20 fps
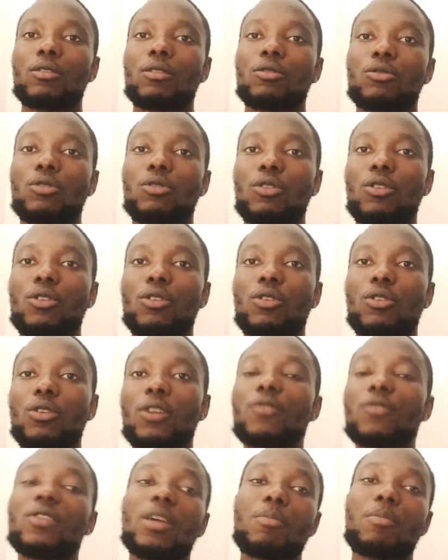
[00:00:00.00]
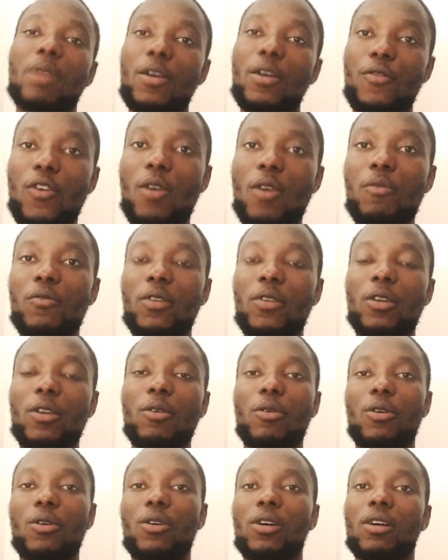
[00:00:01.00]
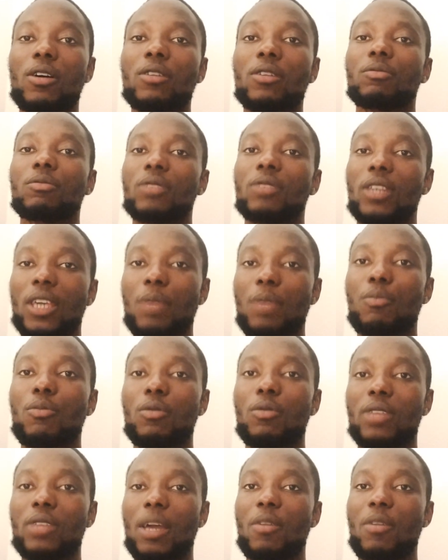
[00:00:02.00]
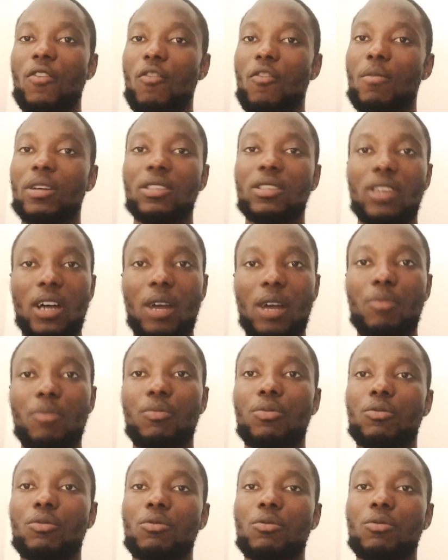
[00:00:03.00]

So if they perform very well, they keep their performance up,